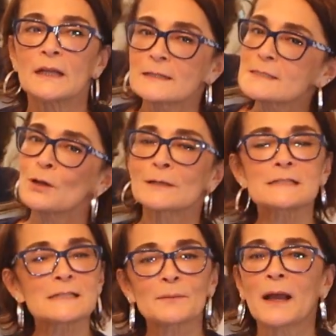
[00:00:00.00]
And as long
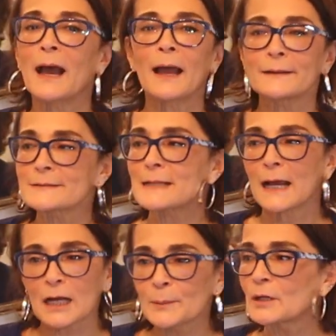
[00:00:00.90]
as some guy is
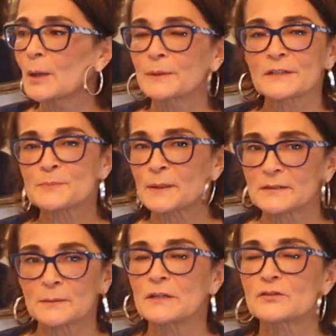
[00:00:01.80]
not coming up and
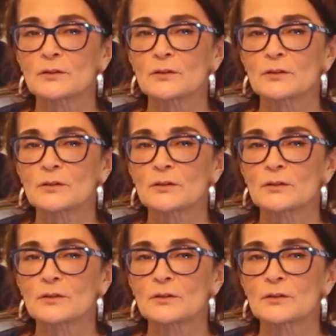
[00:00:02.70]
expecting me